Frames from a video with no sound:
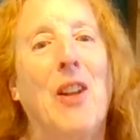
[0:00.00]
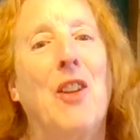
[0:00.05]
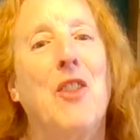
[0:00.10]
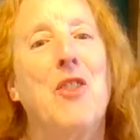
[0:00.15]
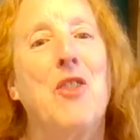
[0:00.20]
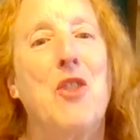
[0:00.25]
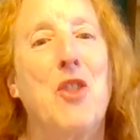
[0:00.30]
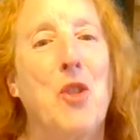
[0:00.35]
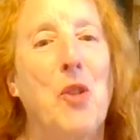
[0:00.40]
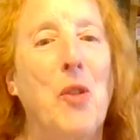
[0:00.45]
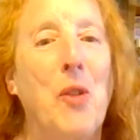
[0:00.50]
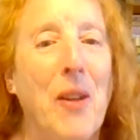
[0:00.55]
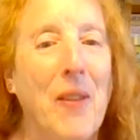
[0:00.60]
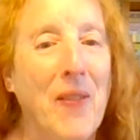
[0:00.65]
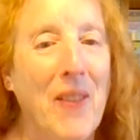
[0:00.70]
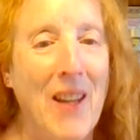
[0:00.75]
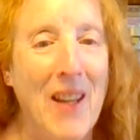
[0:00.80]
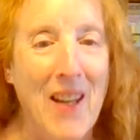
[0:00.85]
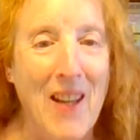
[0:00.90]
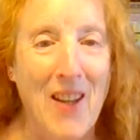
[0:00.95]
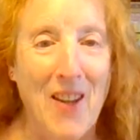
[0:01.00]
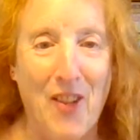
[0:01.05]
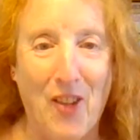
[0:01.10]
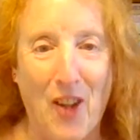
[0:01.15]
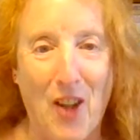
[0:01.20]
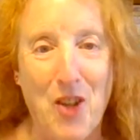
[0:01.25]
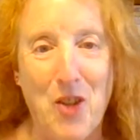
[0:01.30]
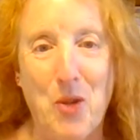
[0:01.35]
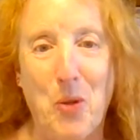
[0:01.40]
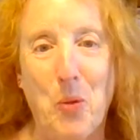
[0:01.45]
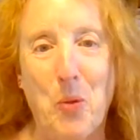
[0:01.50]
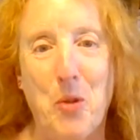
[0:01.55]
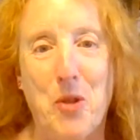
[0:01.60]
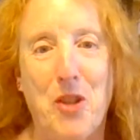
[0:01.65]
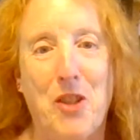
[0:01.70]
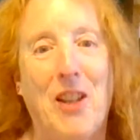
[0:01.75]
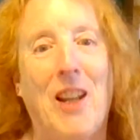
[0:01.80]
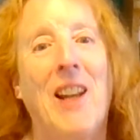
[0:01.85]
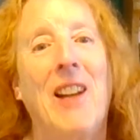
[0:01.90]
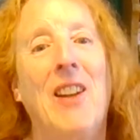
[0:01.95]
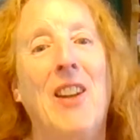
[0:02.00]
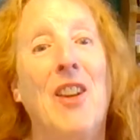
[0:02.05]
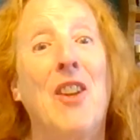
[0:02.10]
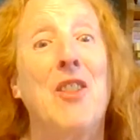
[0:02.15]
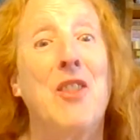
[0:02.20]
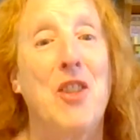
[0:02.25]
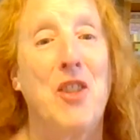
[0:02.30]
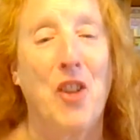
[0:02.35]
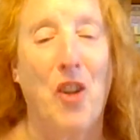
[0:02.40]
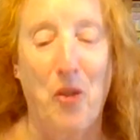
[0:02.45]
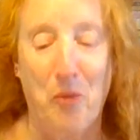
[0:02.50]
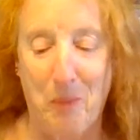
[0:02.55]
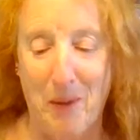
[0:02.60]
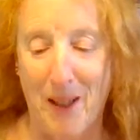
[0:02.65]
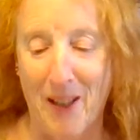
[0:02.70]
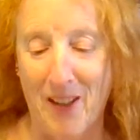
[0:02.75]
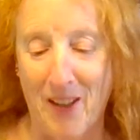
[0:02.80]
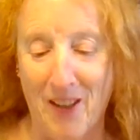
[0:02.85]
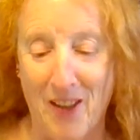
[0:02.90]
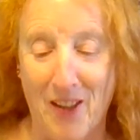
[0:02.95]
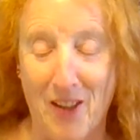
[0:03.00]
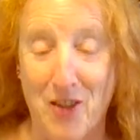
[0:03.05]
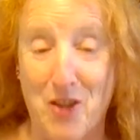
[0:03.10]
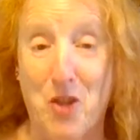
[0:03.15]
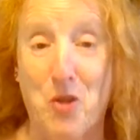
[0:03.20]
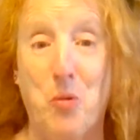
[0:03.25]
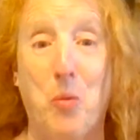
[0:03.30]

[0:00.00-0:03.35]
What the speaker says: and during the years I taught it, I learnt it off by heart.